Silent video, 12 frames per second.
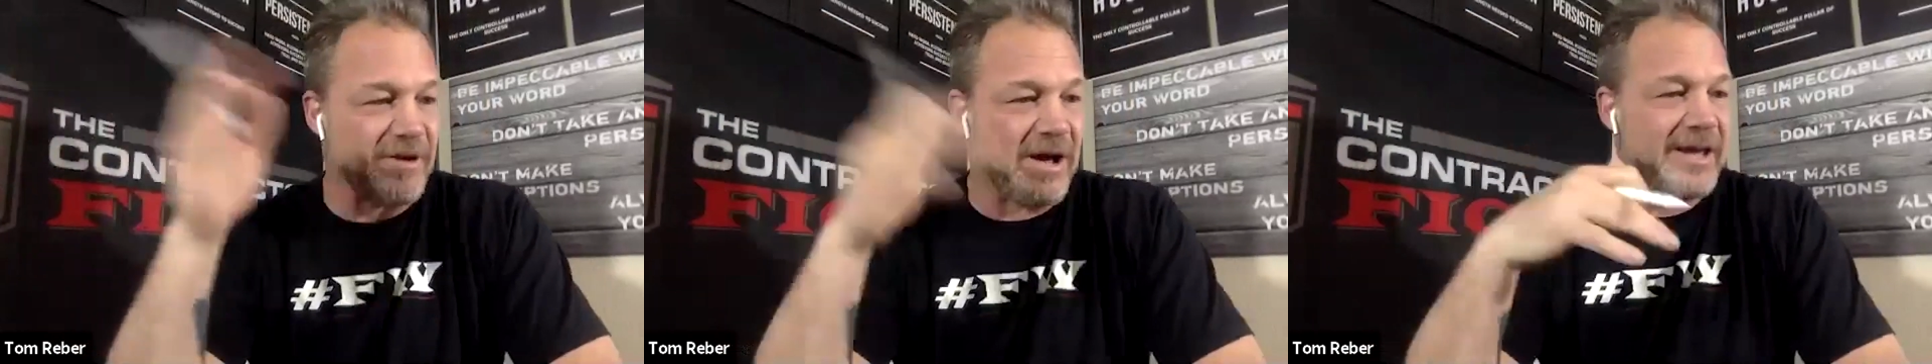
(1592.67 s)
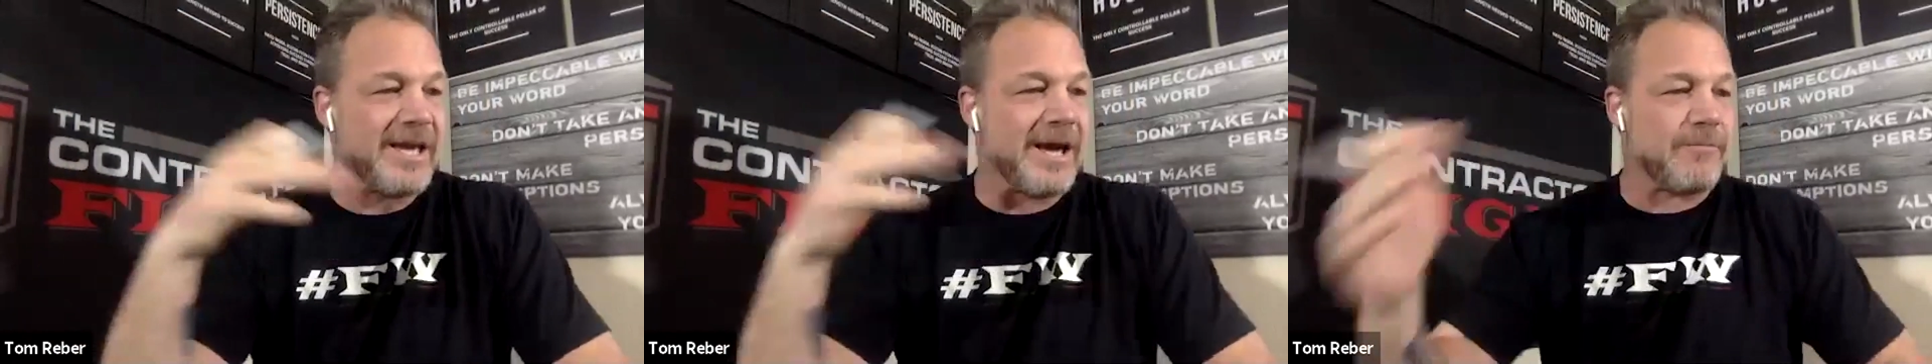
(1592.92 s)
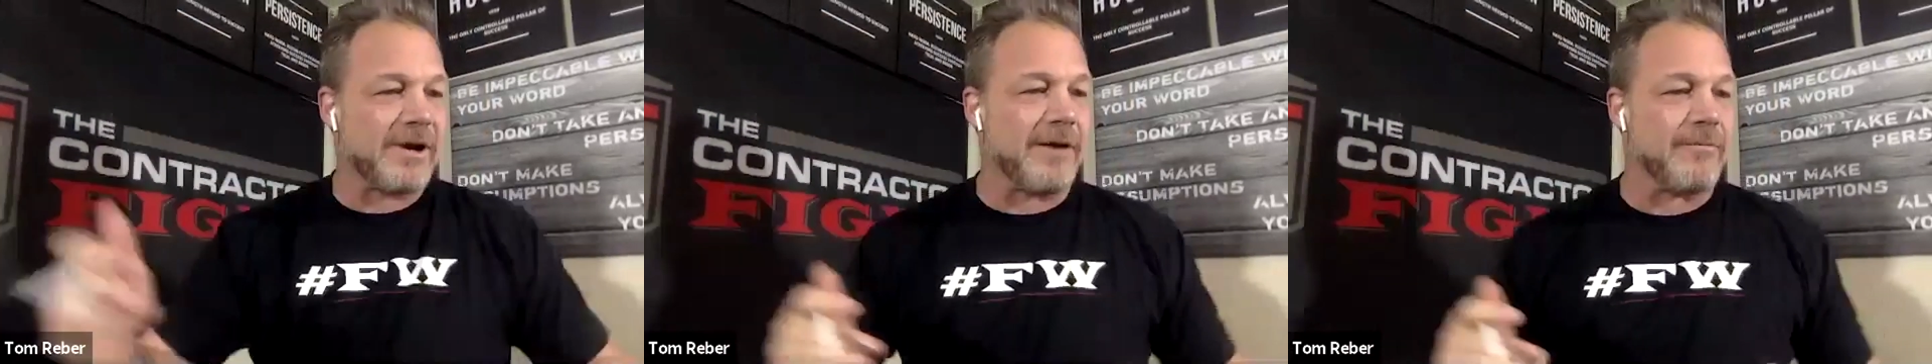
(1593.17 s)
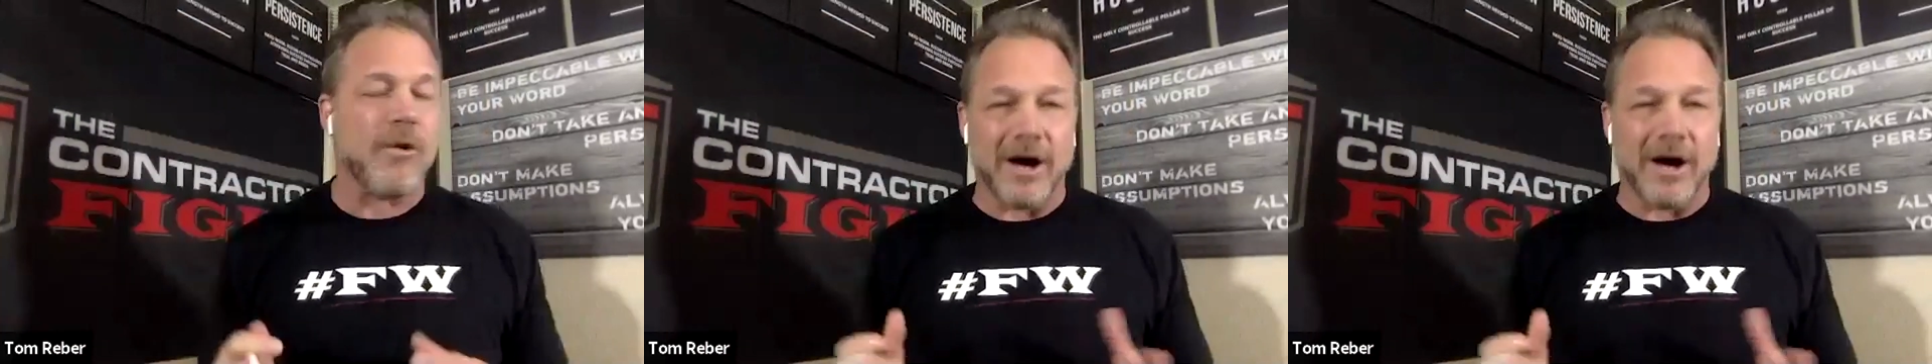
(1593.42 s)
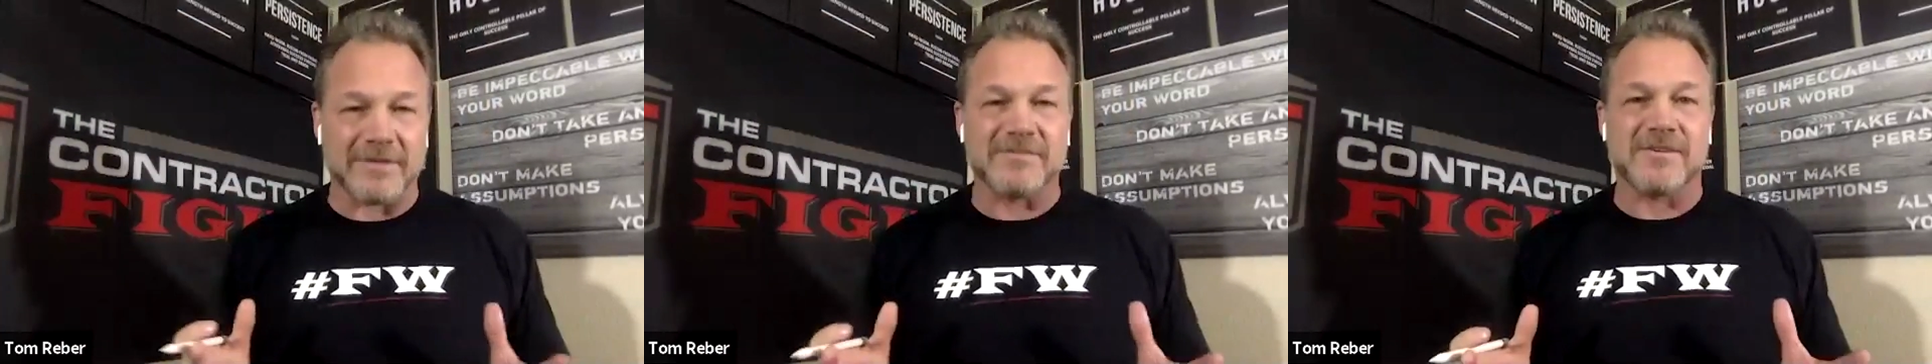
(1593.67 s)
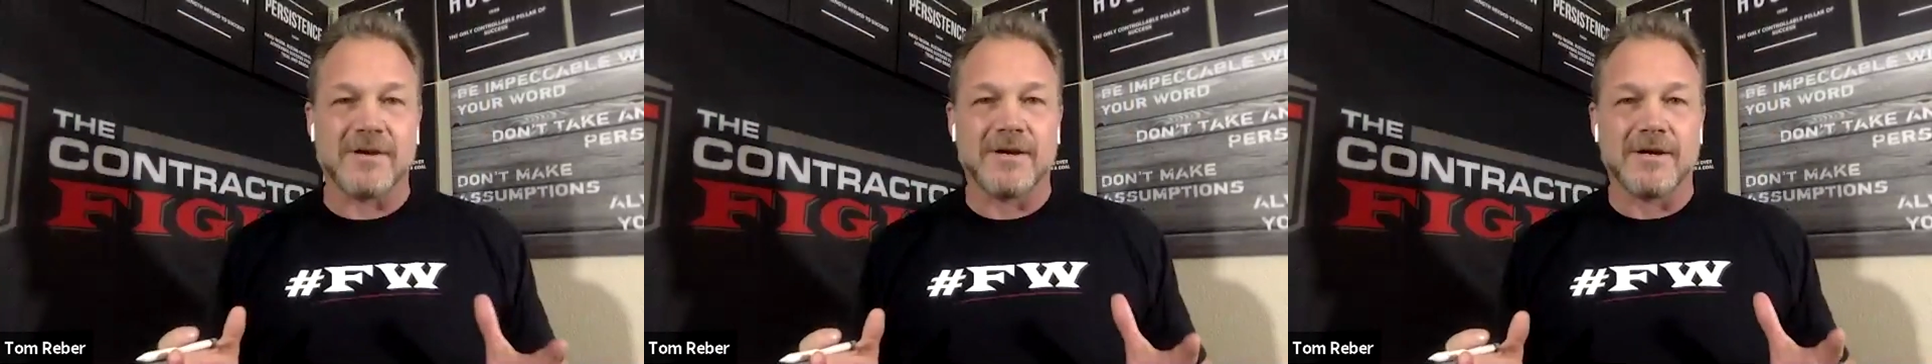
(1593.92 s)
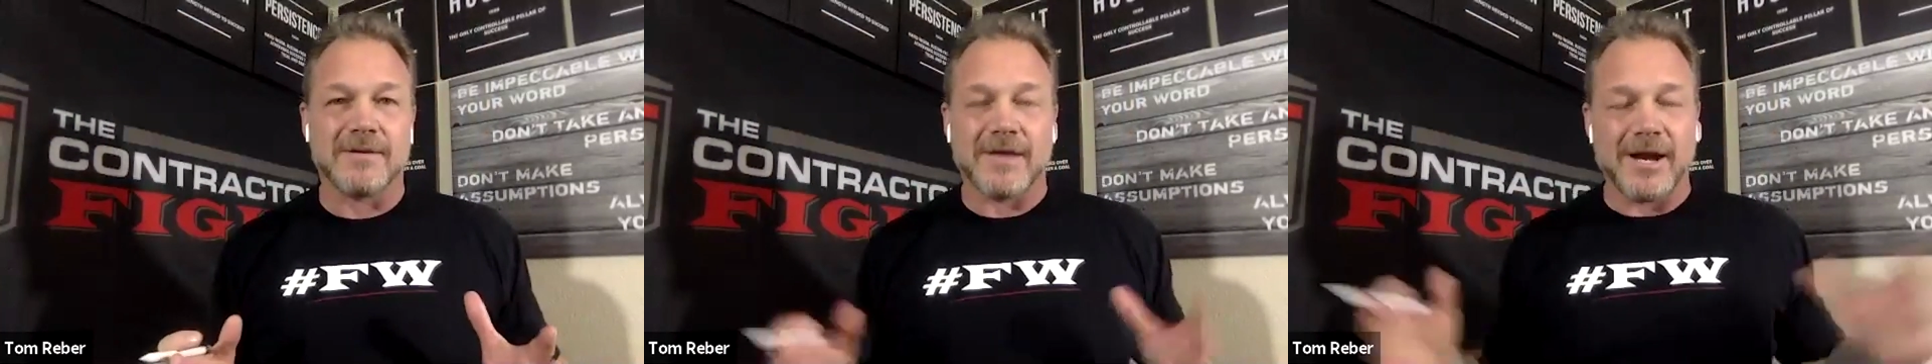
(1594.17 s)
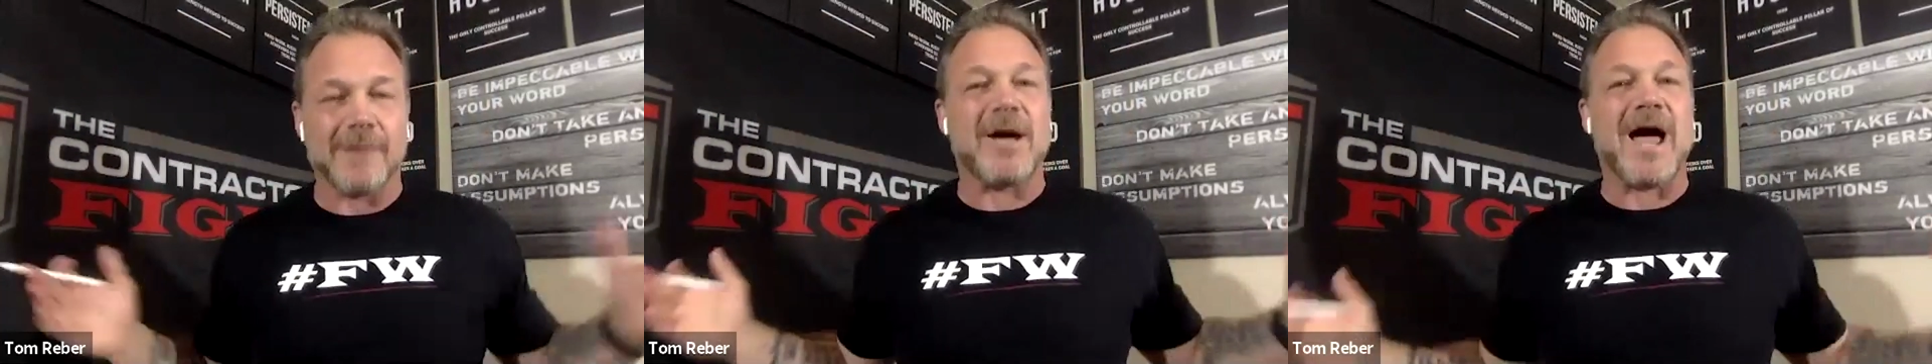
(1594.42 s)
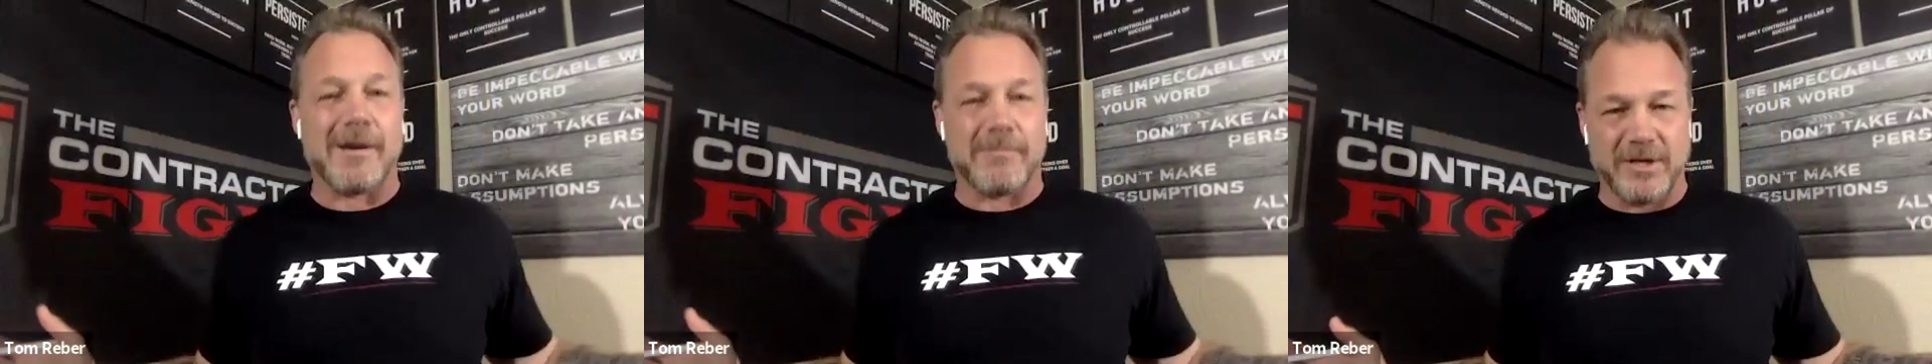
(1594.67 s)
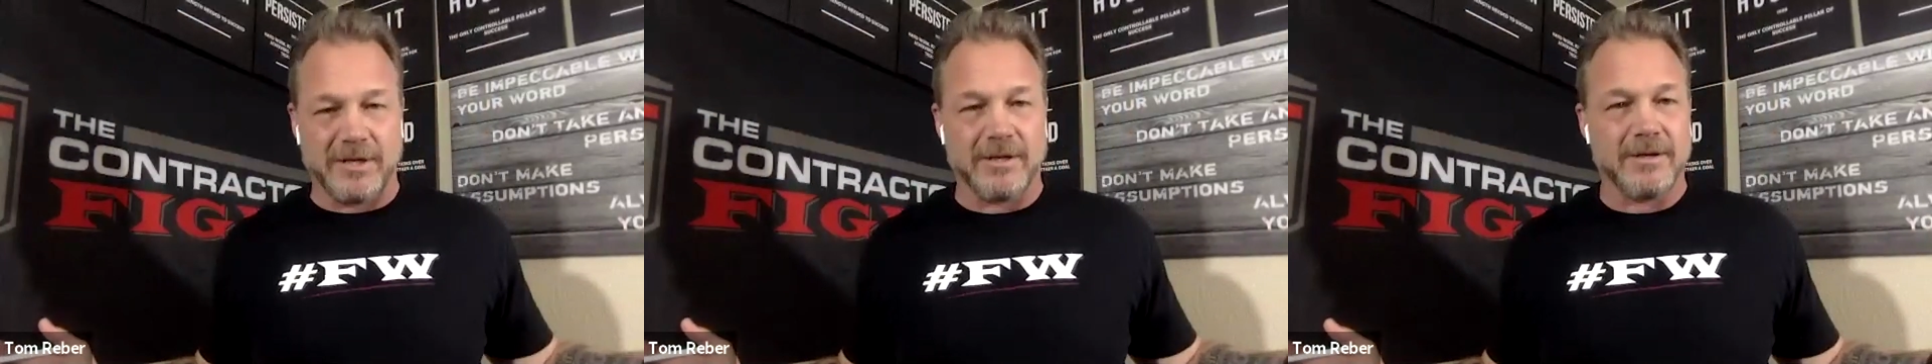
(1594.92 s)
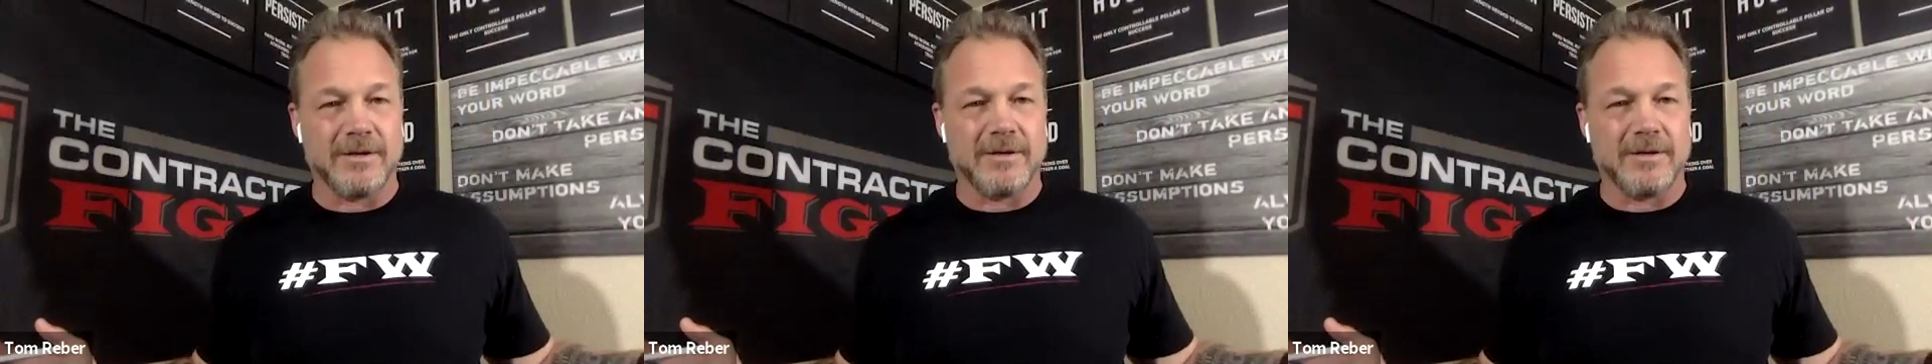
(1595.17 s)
If I get what I want, then I'm happy.